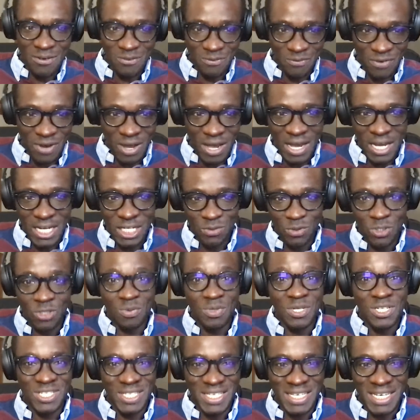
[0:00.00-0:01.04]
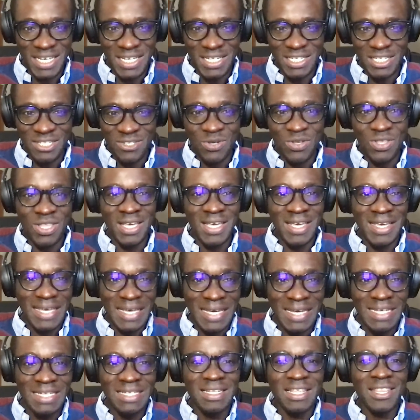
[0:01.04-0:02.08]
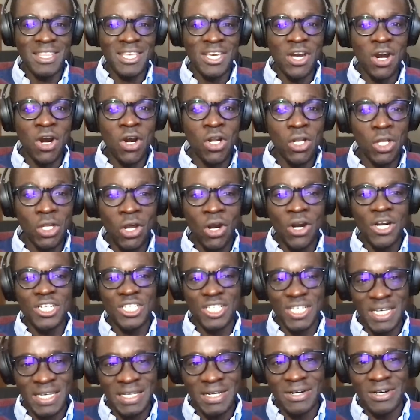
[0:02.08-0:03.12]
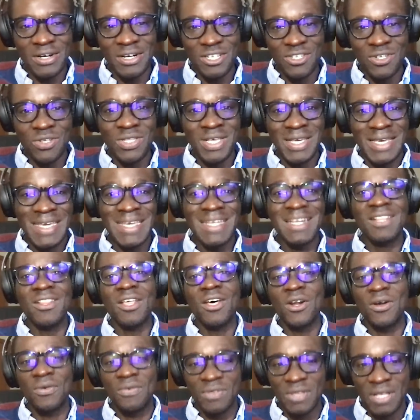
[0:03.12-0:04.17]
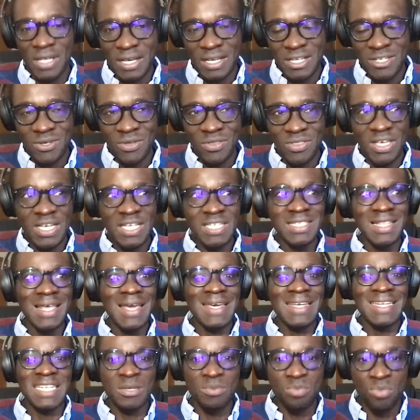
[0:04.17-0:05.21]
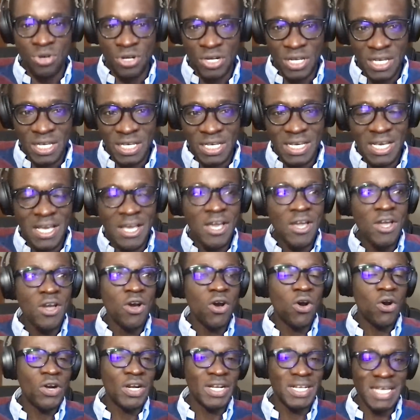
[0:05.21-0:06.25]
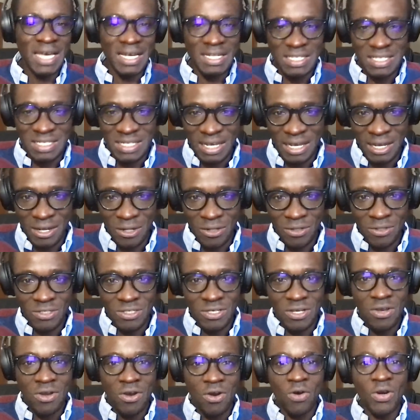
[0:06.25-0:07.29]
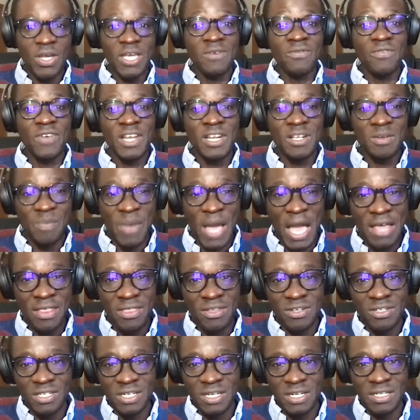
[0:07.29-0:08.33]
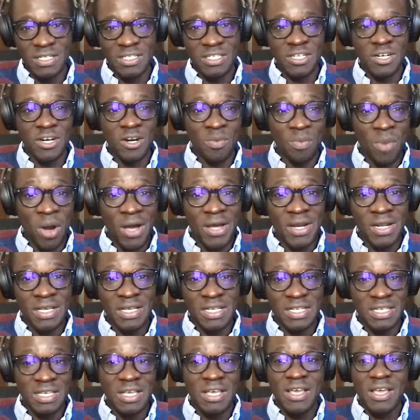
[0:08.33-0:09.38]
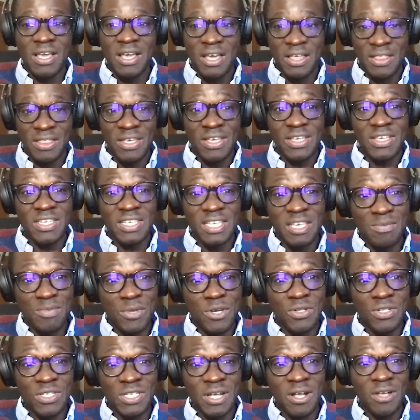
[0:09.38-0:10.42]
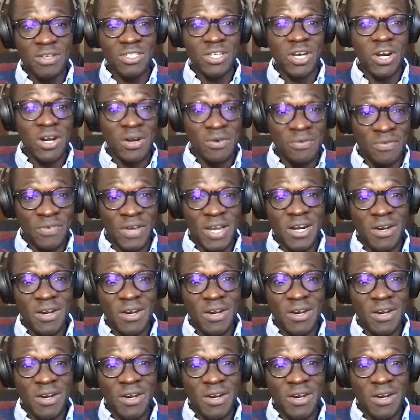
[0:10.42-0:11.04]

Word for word: and phage, which means eat. So they eat, they are large eaters. So they eat a lot of things. So things like debris or dead cells or invaded pathogens in our bodies, these immune cells are